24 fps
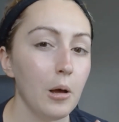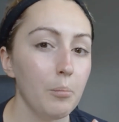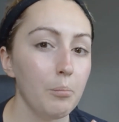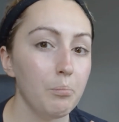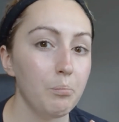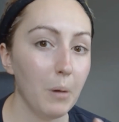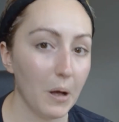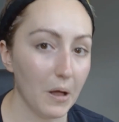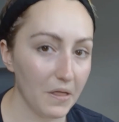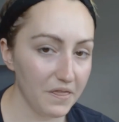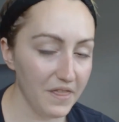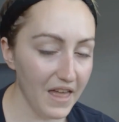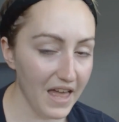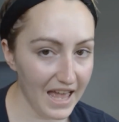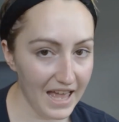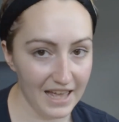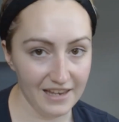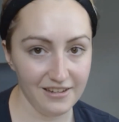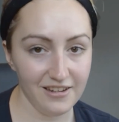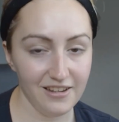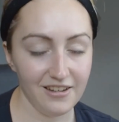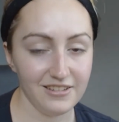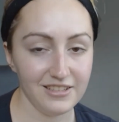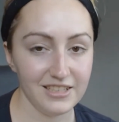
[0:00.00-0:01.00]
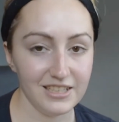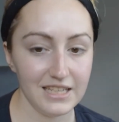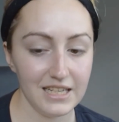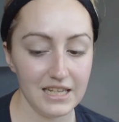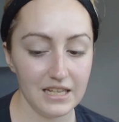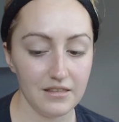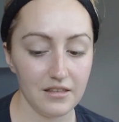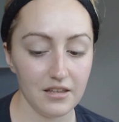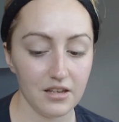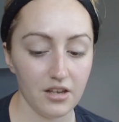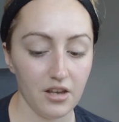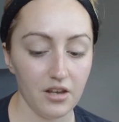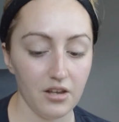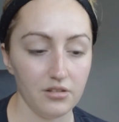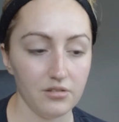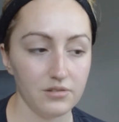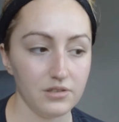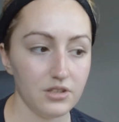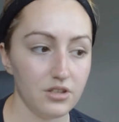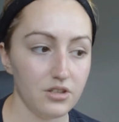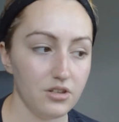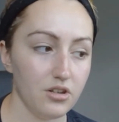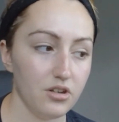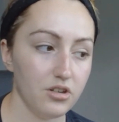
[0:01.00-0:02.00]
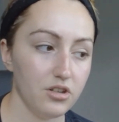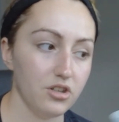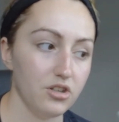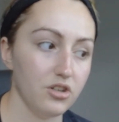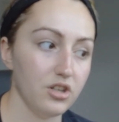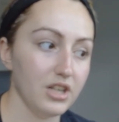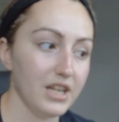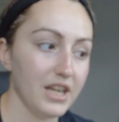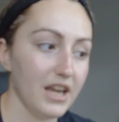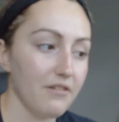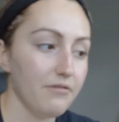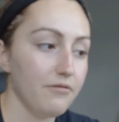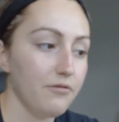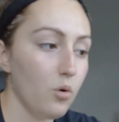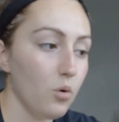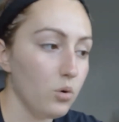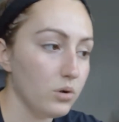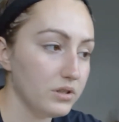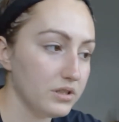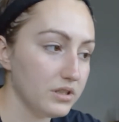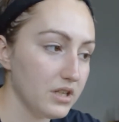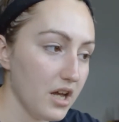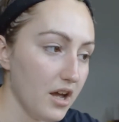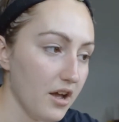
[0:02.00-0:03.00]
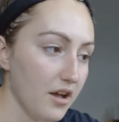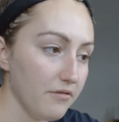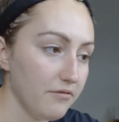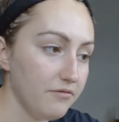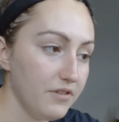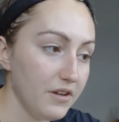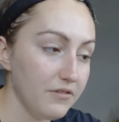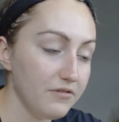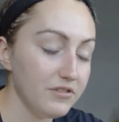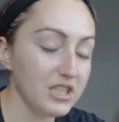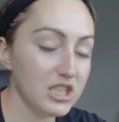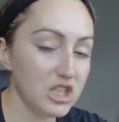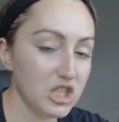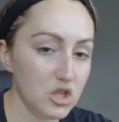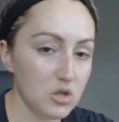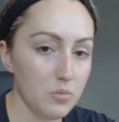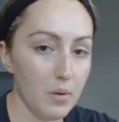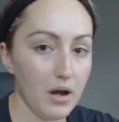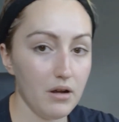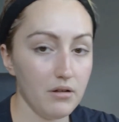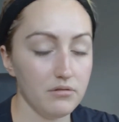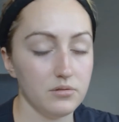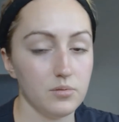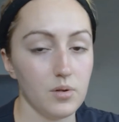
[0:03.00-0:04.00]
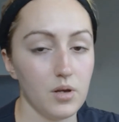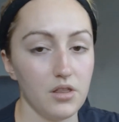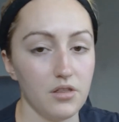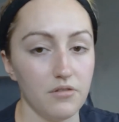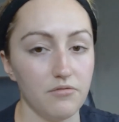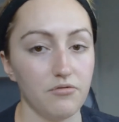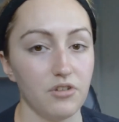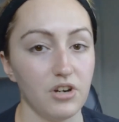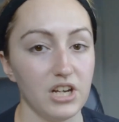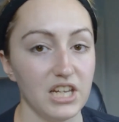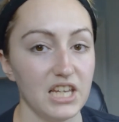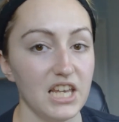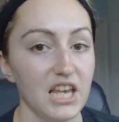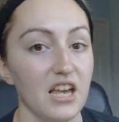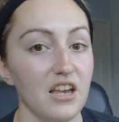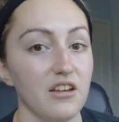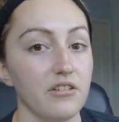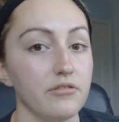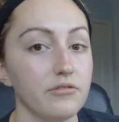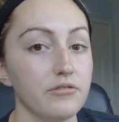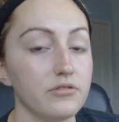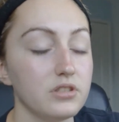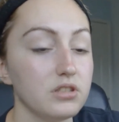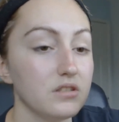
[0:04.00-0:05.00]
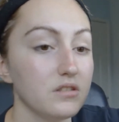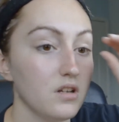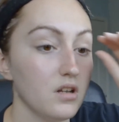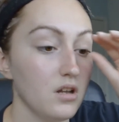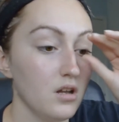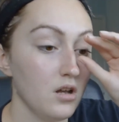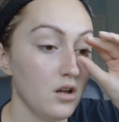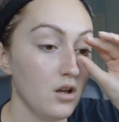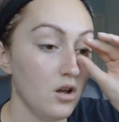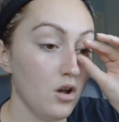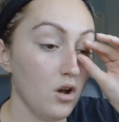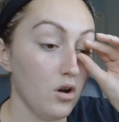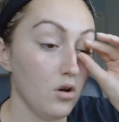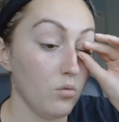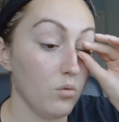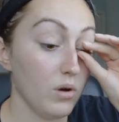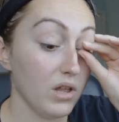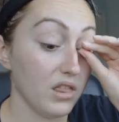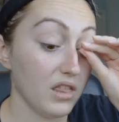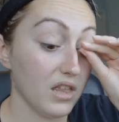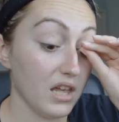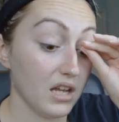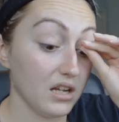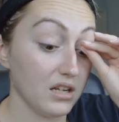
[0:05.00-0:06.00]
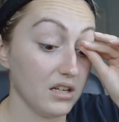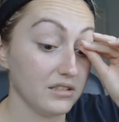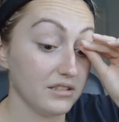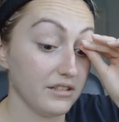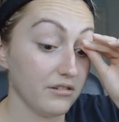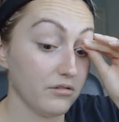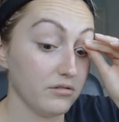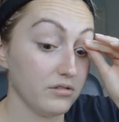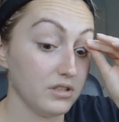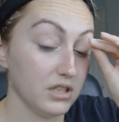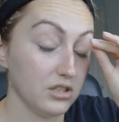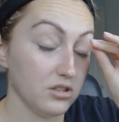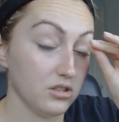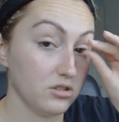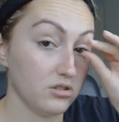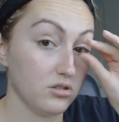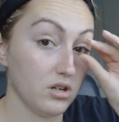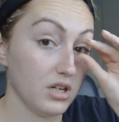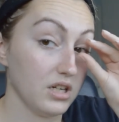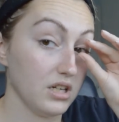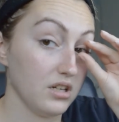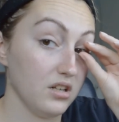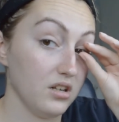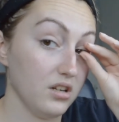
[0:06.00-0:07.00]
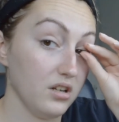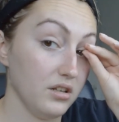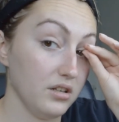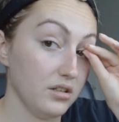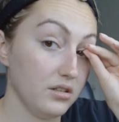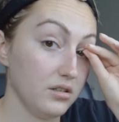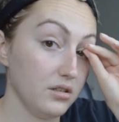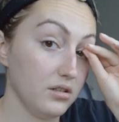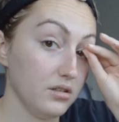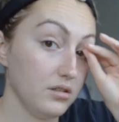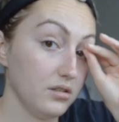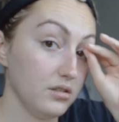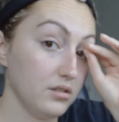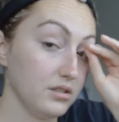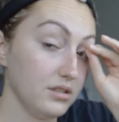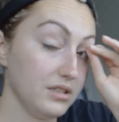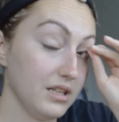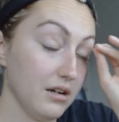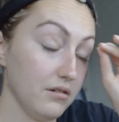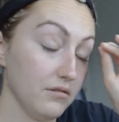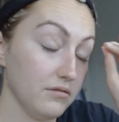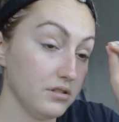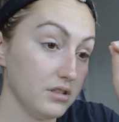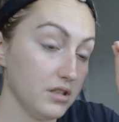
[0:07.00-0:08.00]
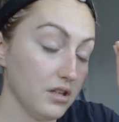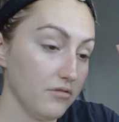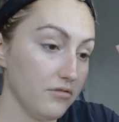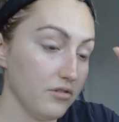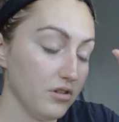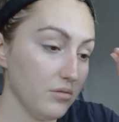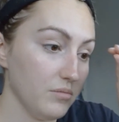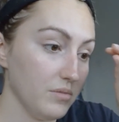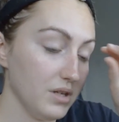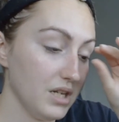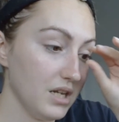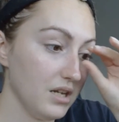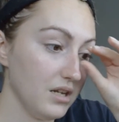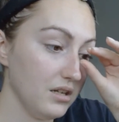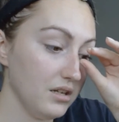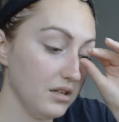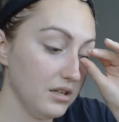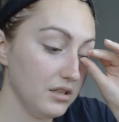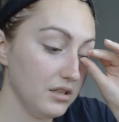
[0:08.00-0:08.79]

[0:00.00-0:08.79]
But then underneath it goes, you can get £52 worth of free gifts with it, because they're obviously just trying to like sell stuff at the minute.